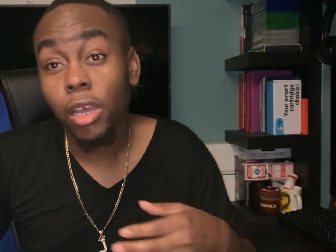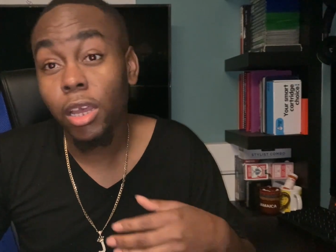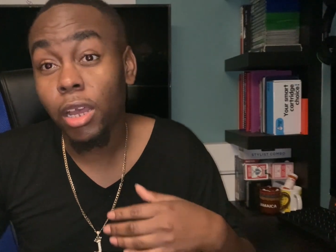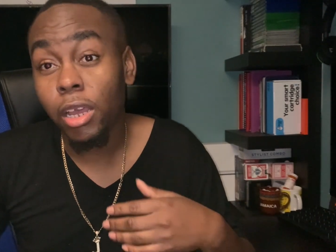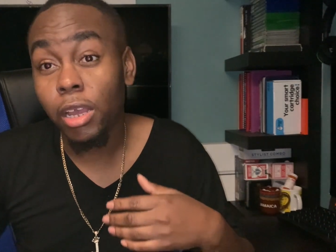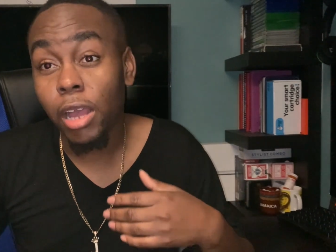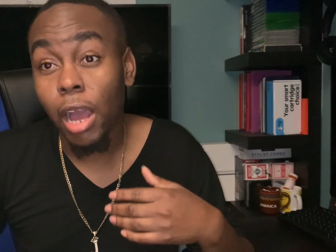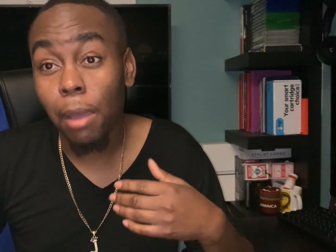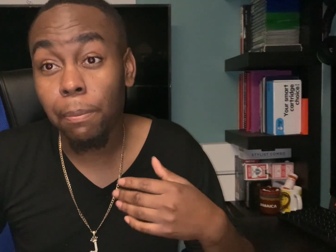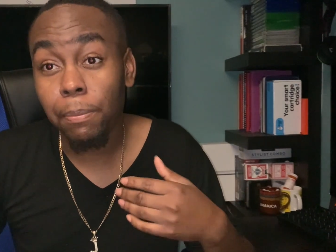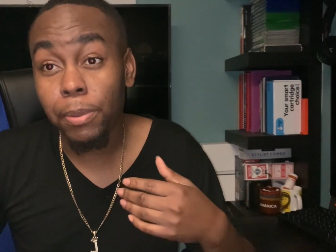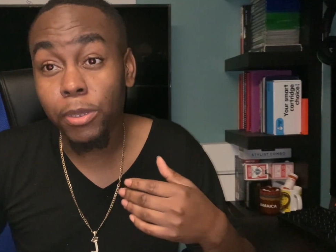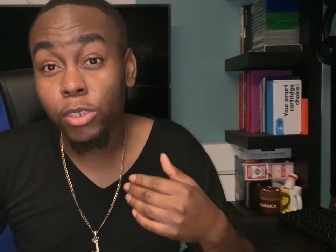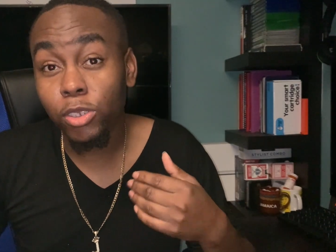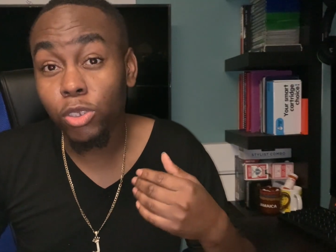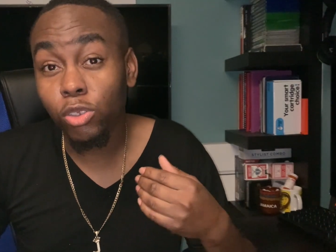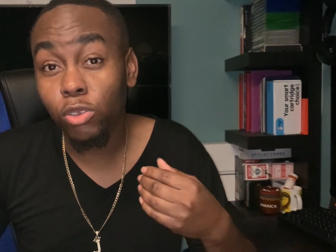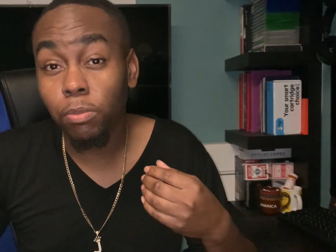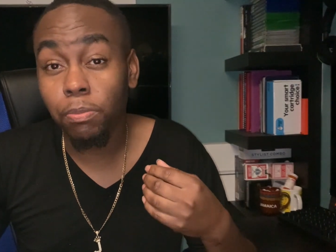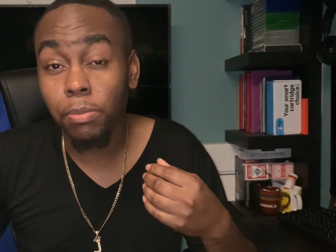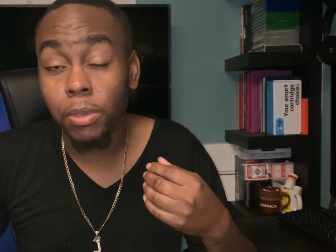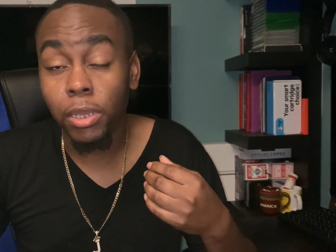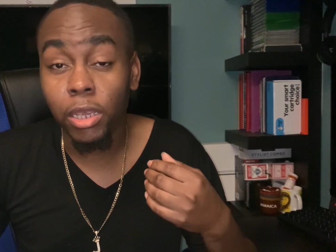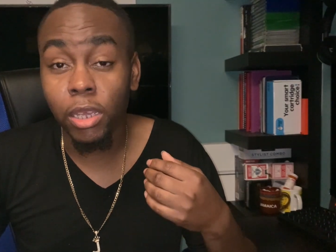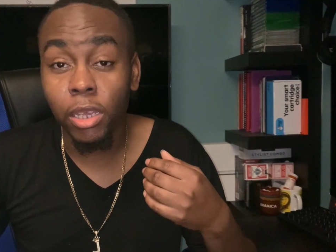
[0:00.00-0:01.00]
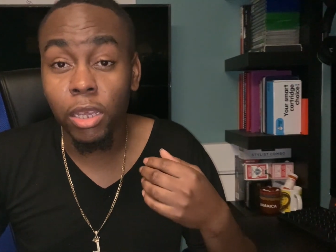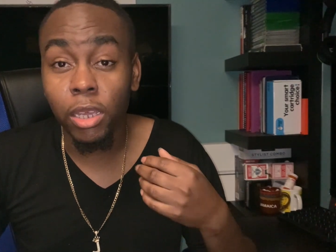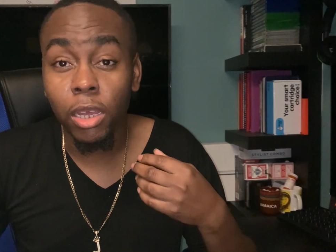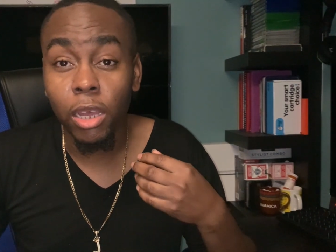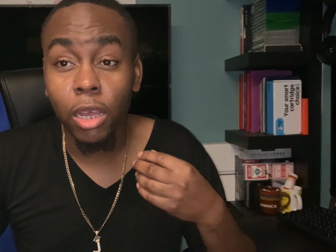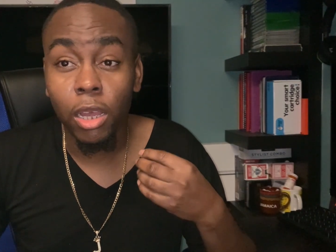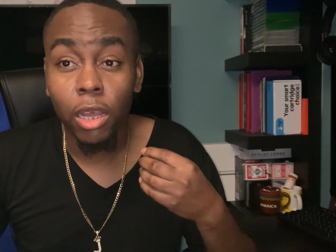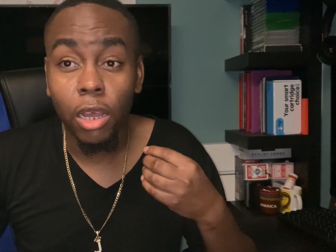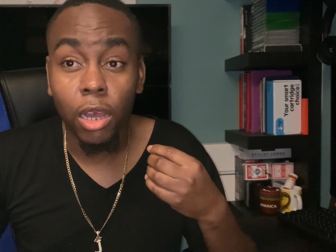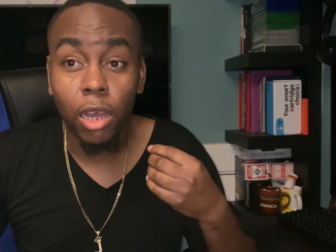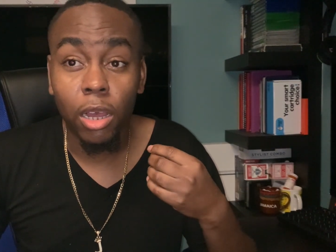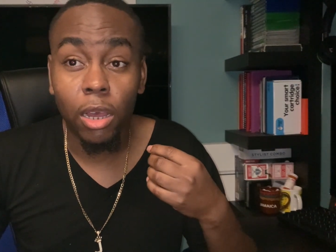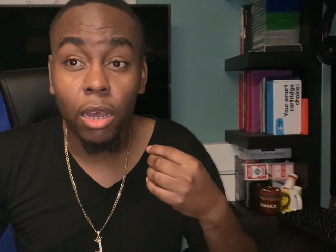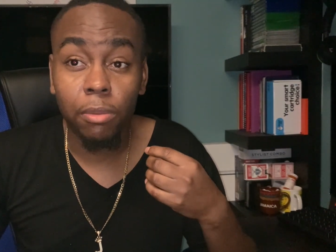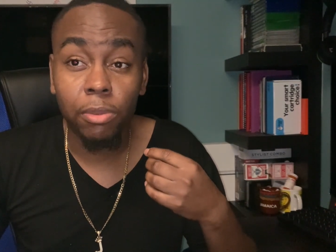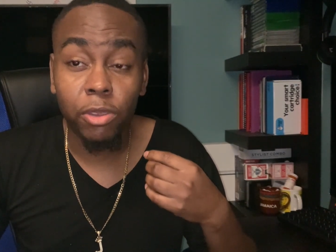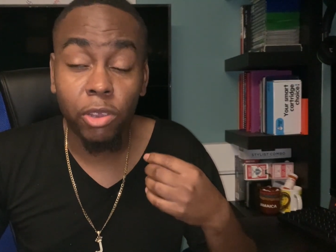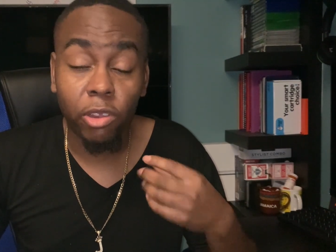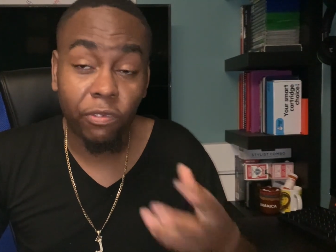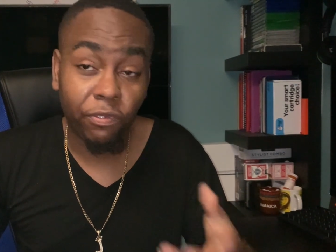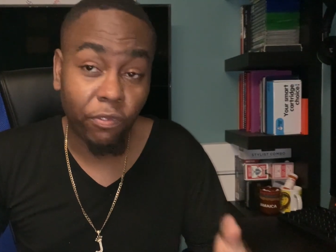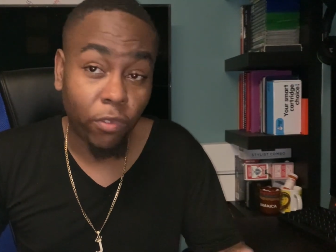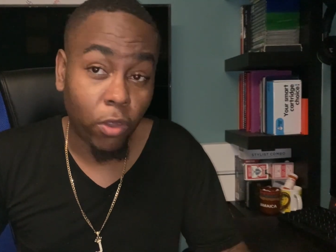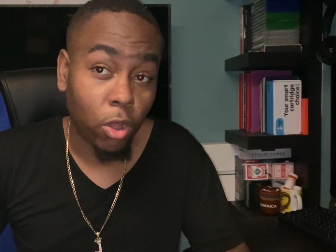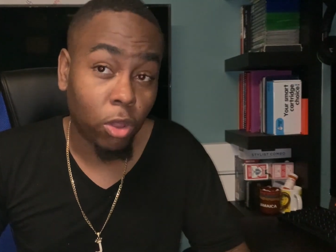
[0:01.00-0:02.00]
it happens to be uh, their
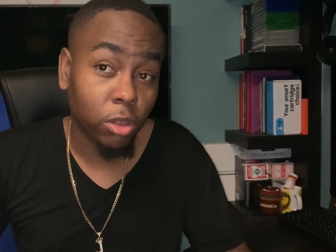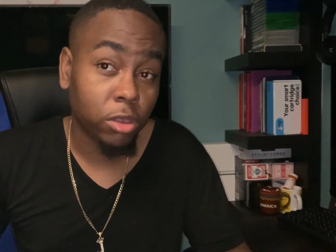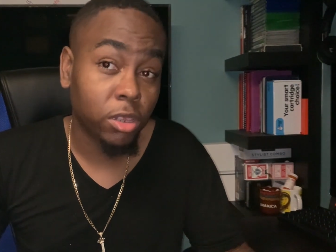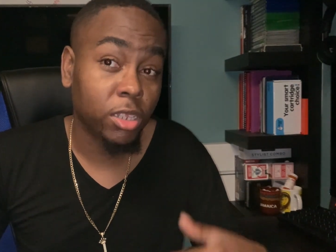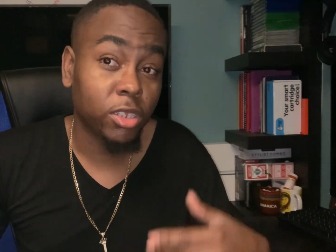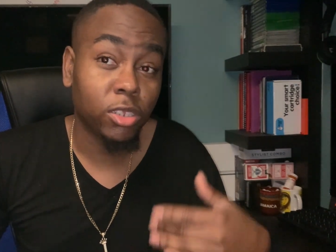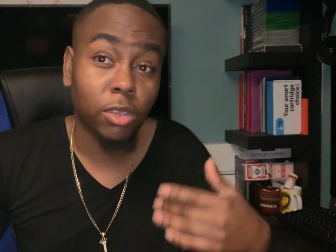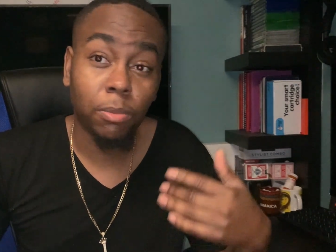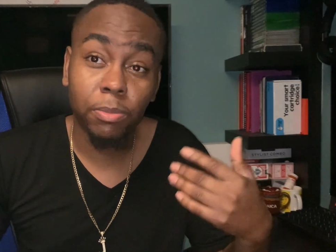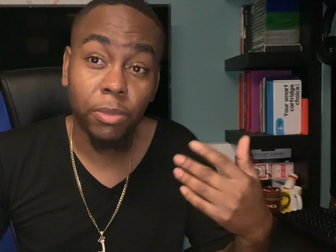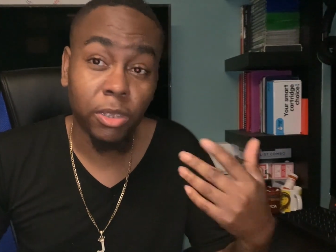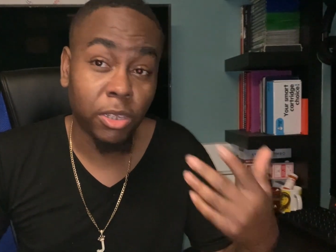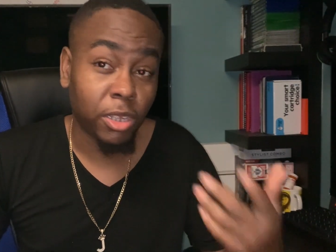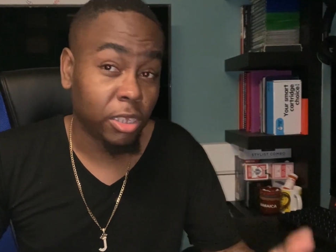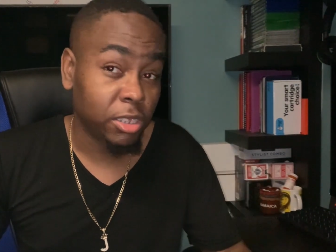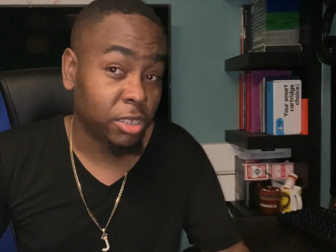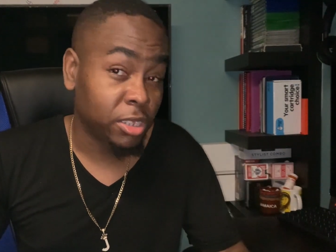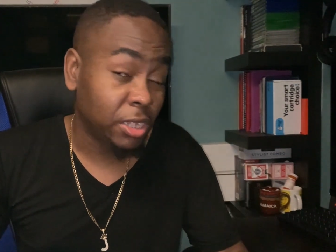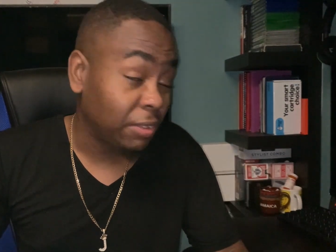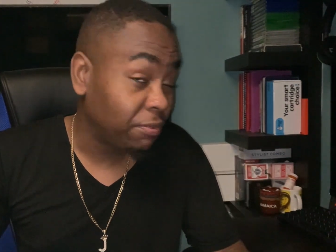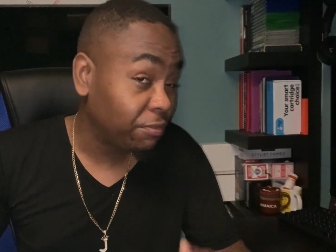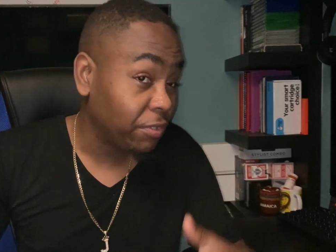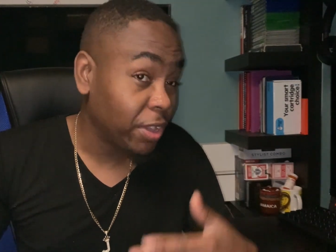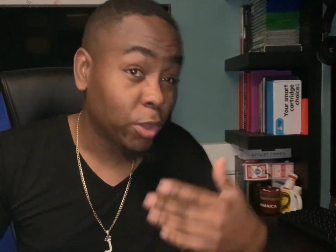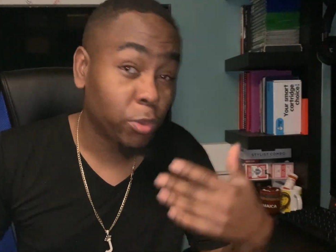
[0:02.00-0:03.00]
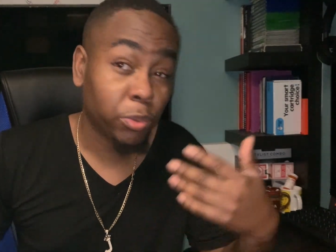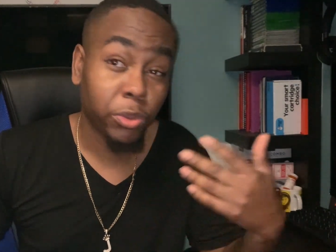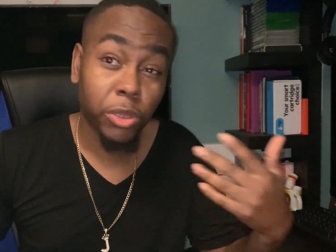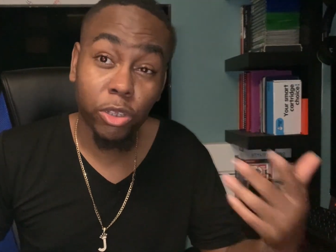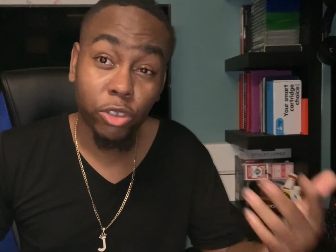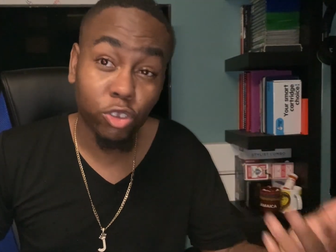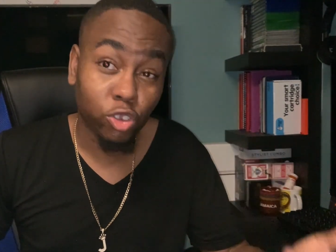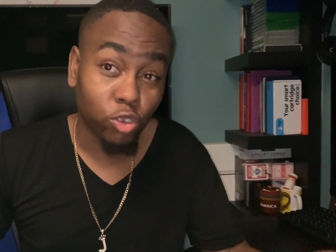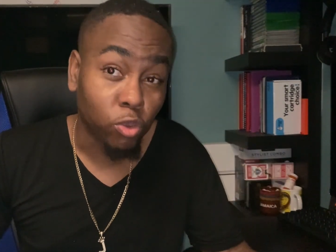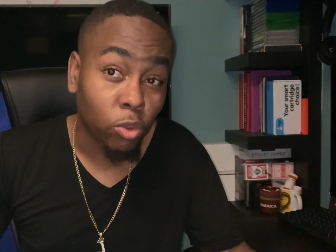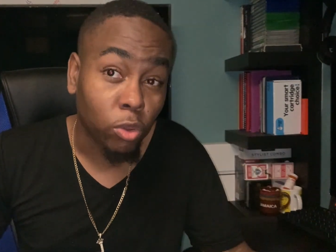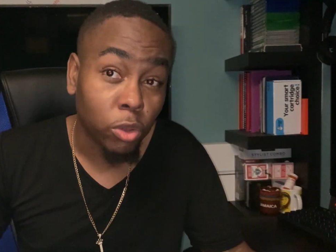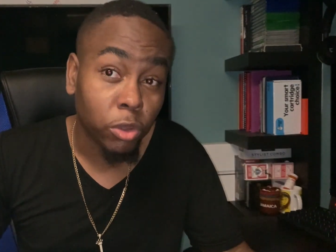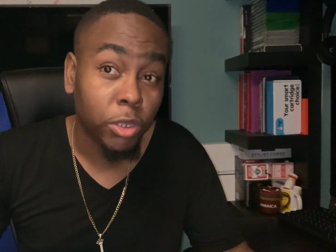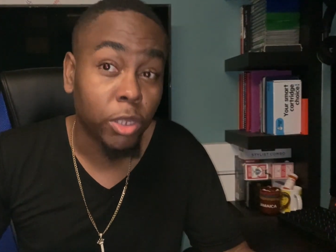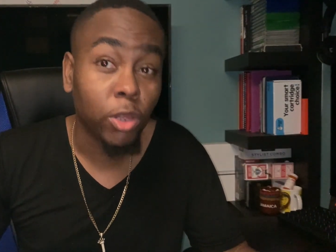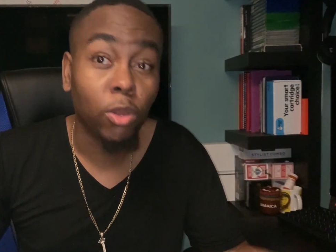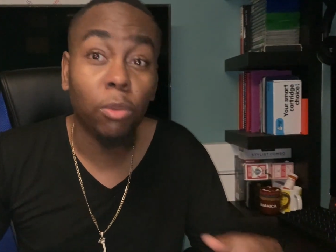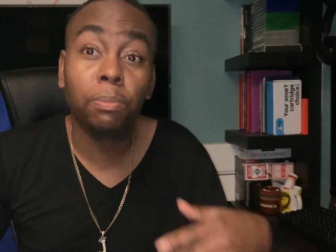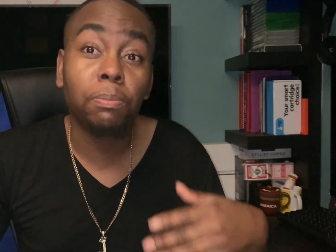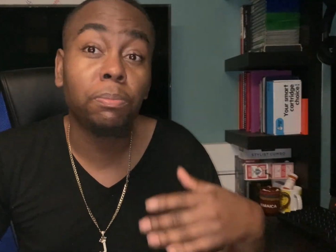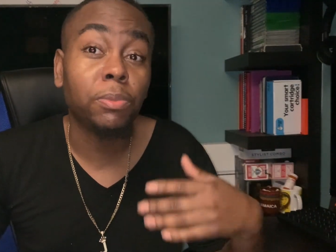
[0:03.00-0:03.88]
fault, something is defect with the controller, they'll,